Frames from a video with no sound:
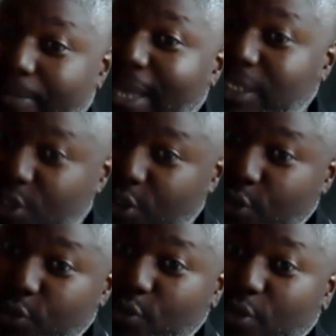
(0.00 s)
back to
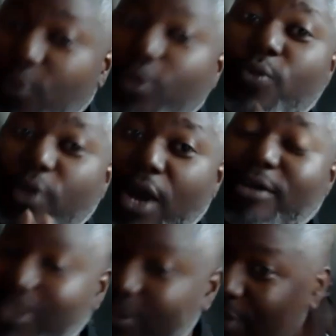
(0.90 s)
you.
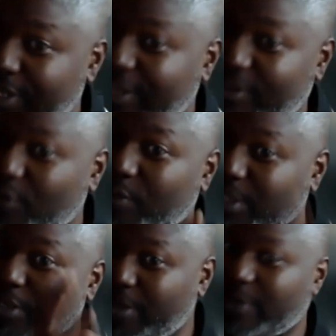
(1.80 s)
I'll deal with it. We'll
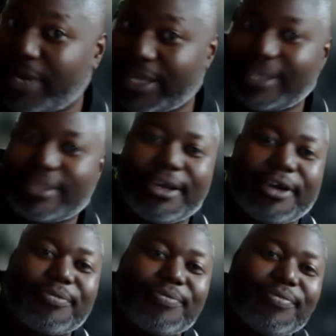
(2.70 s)
deal with it when I get
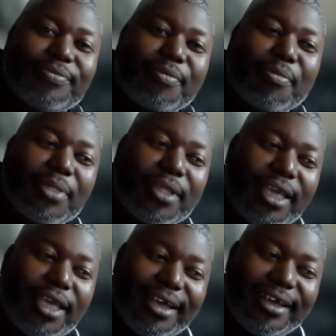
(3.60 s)
there.
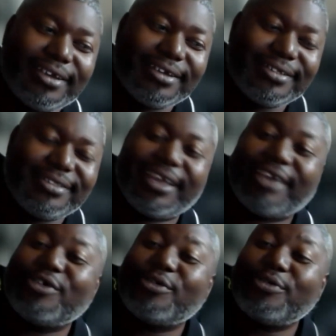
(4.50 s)

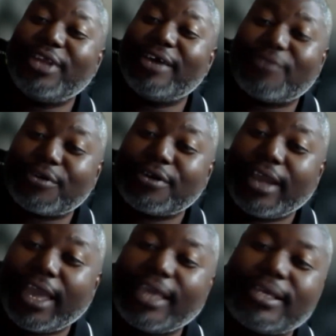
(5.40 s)
Daniel never
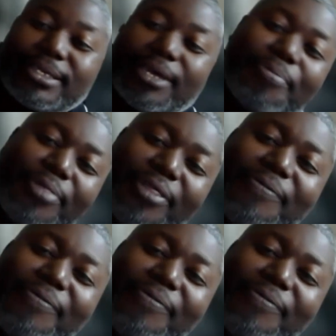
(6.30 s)
hangs up the